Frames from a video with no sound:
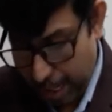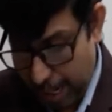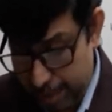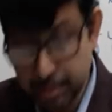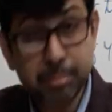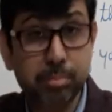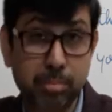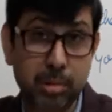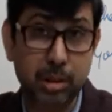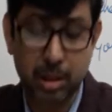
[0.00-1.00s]

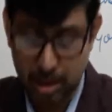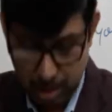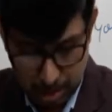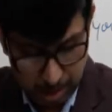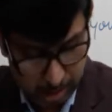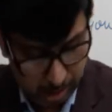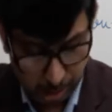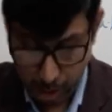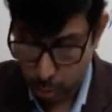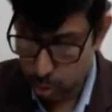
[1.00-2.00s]
And
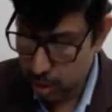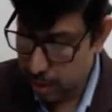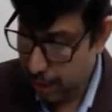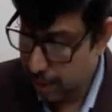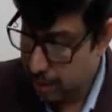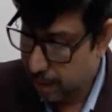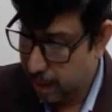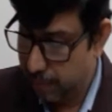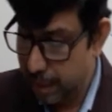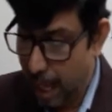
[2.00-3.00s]
Rahul says in
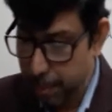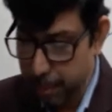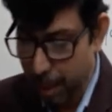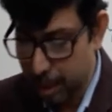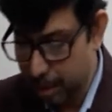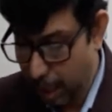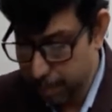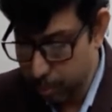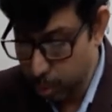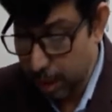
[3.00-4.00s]
a very happy manner,
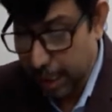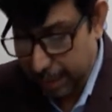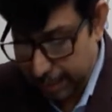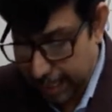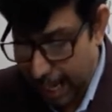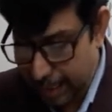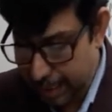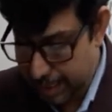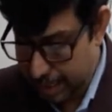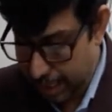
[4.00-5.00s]
happy mood,
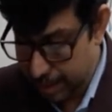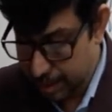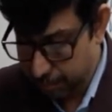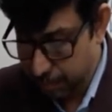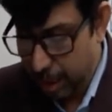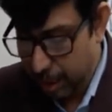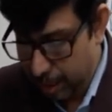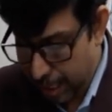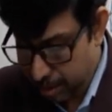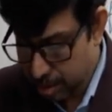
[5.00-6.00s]
gladly says,
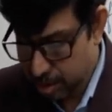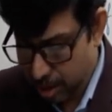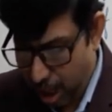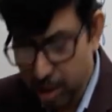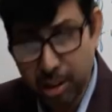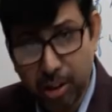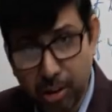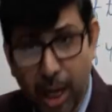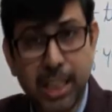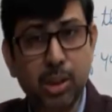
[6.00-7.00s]
let's
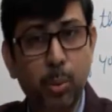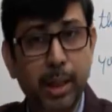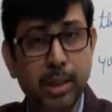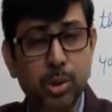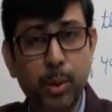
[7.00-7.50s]
start right away. So